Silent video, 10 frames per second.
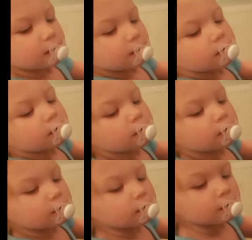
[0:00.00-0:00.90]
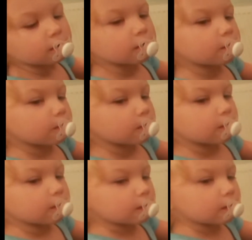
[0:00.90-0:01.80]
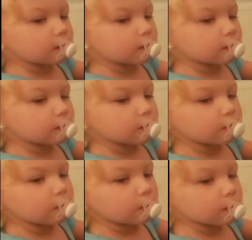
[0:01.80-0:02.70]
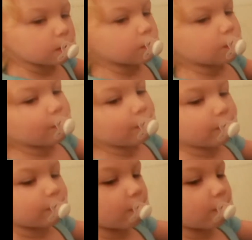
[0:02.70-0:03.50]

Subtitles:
Oh, I'm so tired. Oh, I